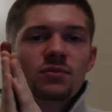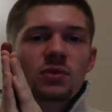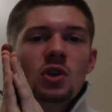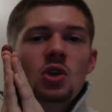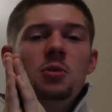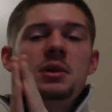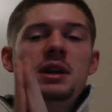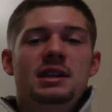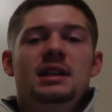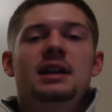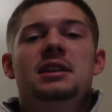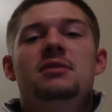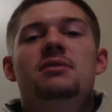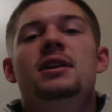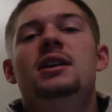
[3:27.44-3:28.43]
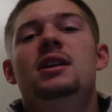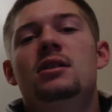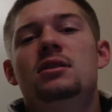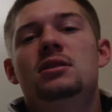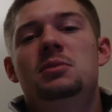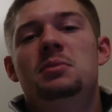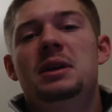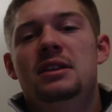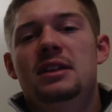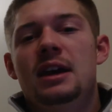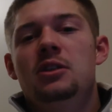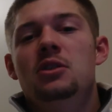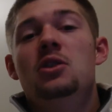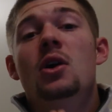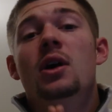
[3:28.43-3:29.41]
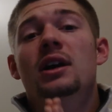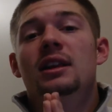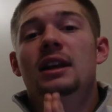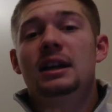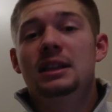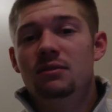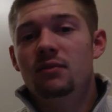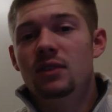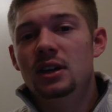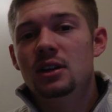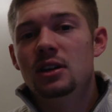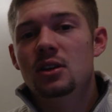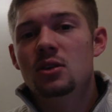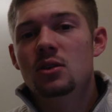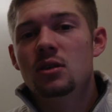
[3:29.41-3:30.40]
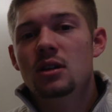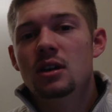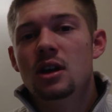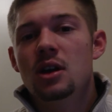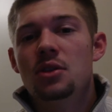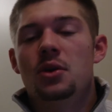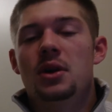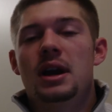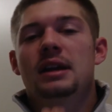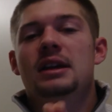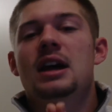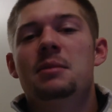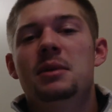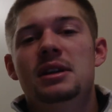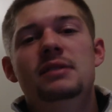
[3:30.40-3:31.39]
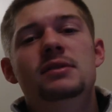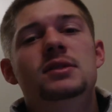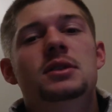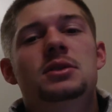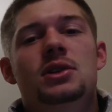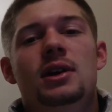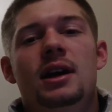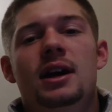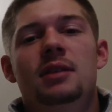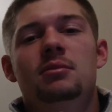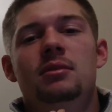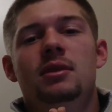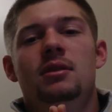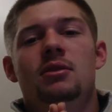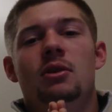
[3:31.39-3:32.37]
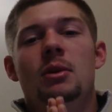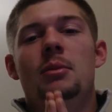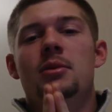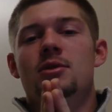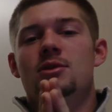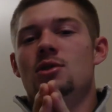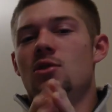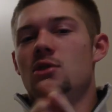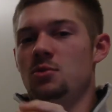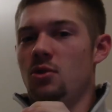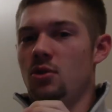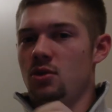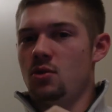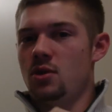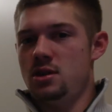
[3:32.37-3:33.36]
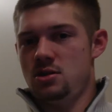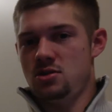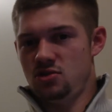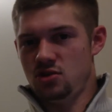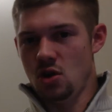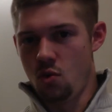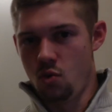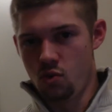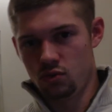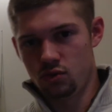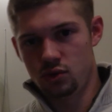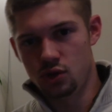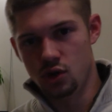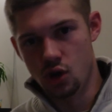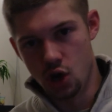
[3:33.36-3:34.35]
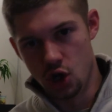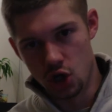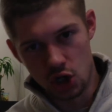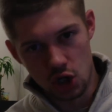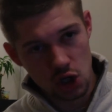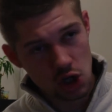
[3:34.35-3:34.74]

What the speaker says: hope you guys like the video. Speaking of that, you can go ahead and like the video, throw down a comment, and even subscribe. Remember, there's always more on the way, so stay